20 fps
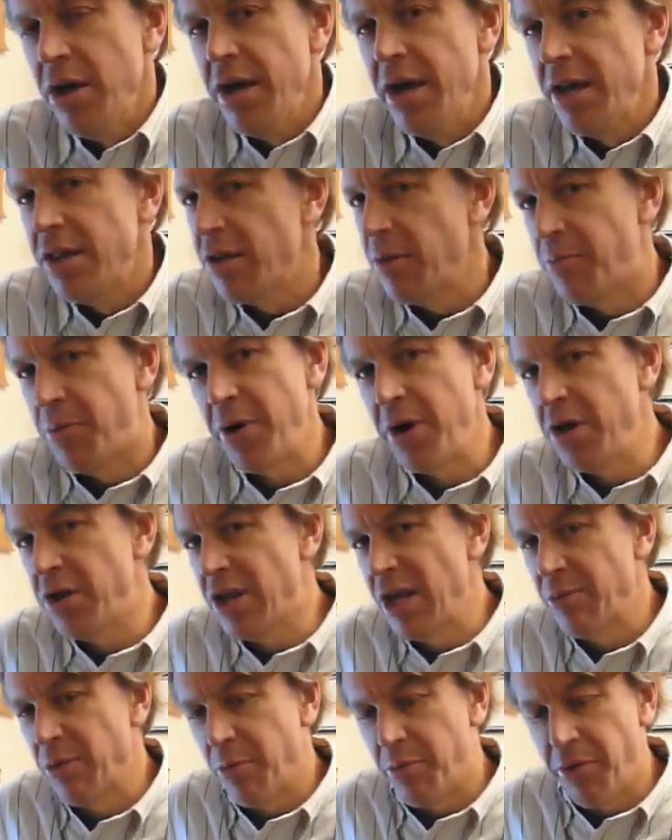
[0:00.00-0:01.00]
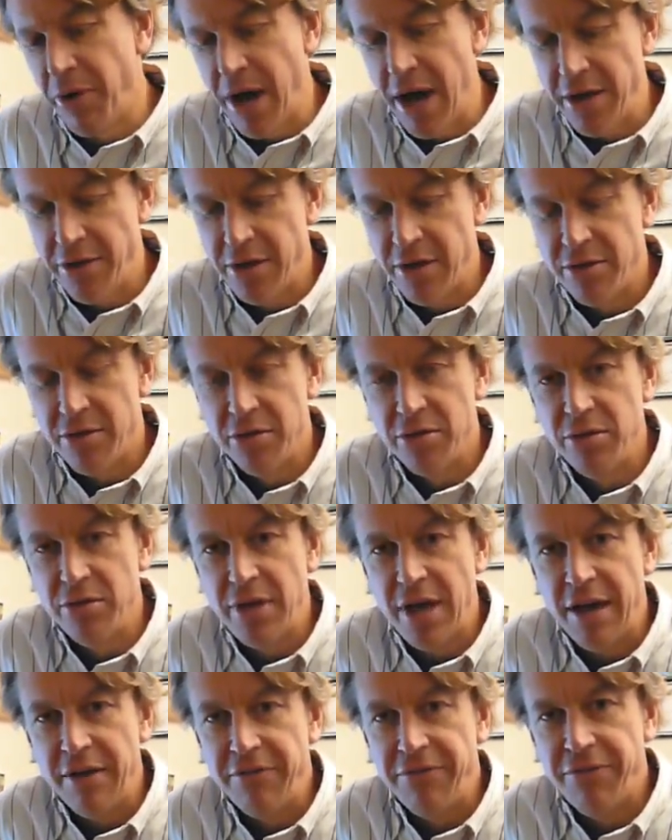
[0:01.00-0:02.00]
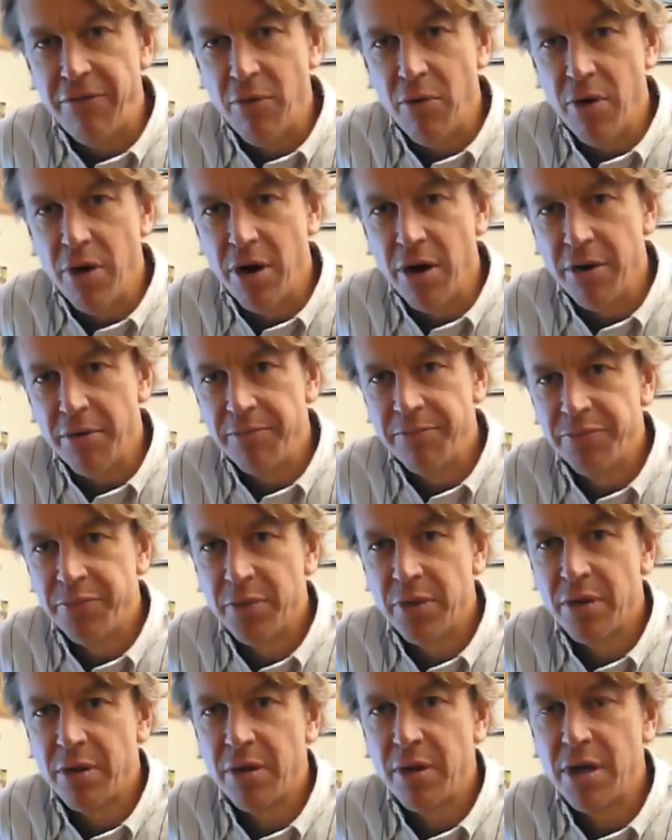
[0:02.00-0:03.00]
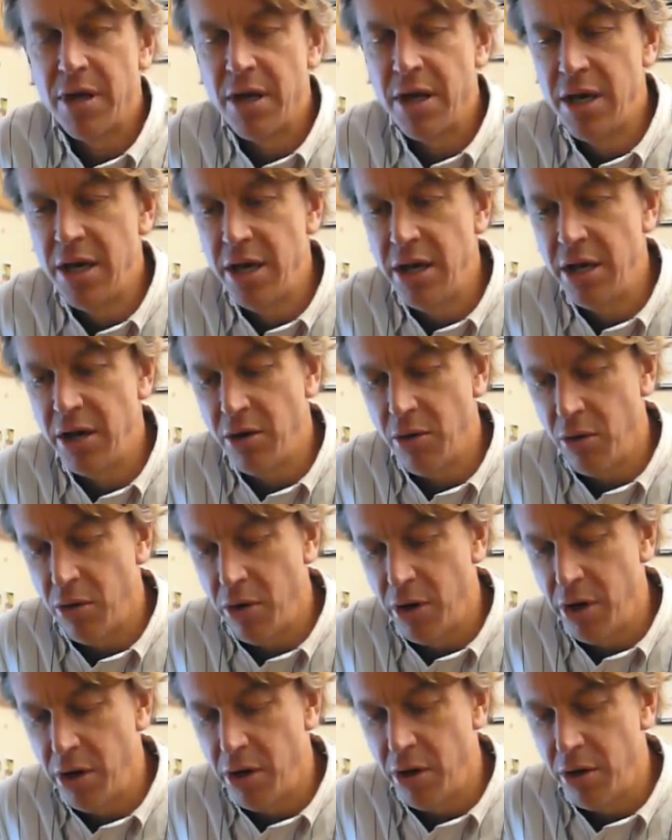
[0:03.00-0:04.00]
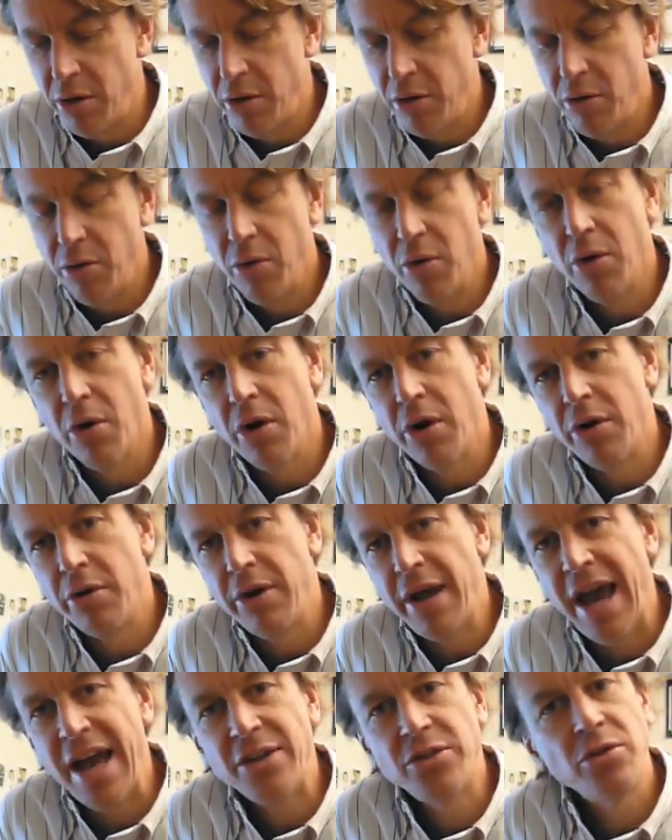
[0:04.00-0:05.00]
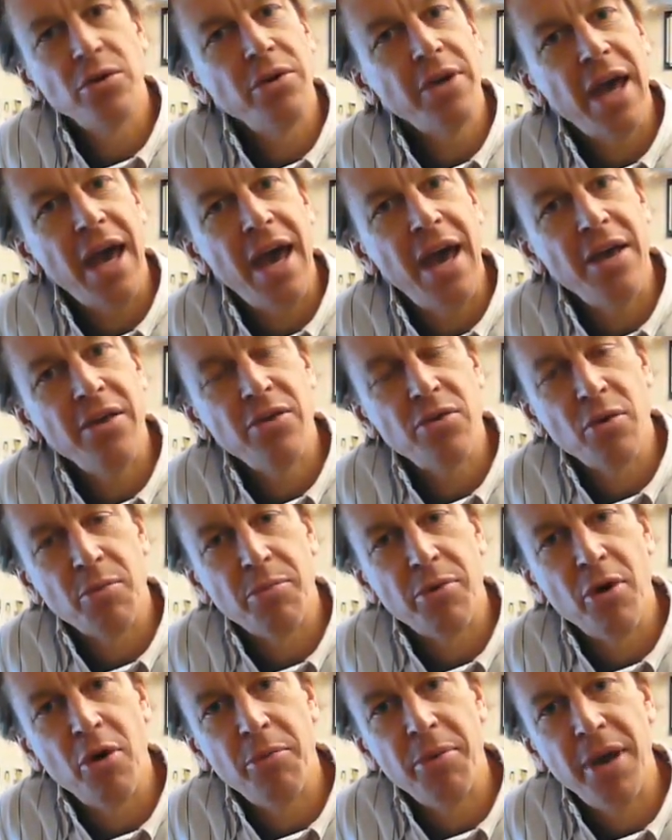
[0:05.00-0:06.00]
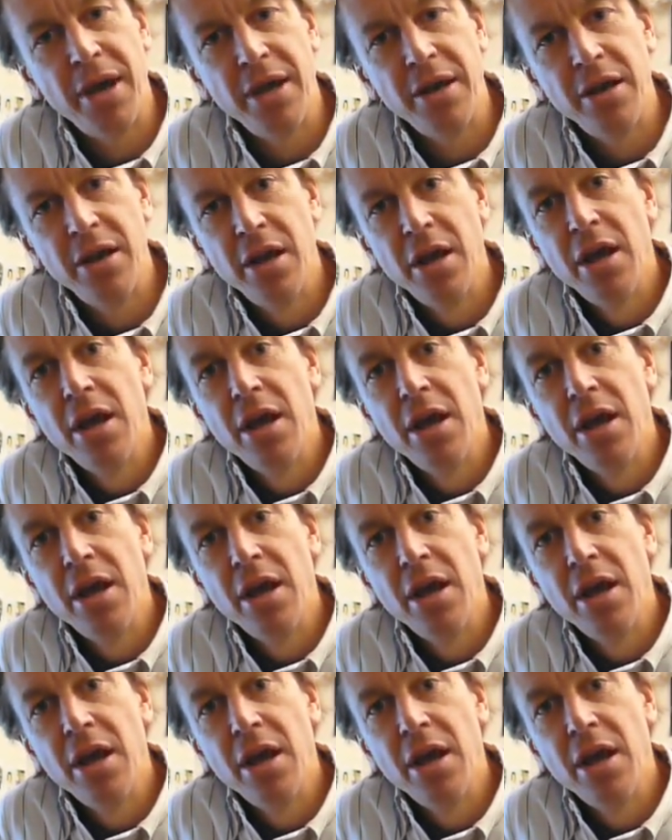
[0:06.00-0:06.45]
It's a pretty simple process to do that for heating oil or natural gas or propane.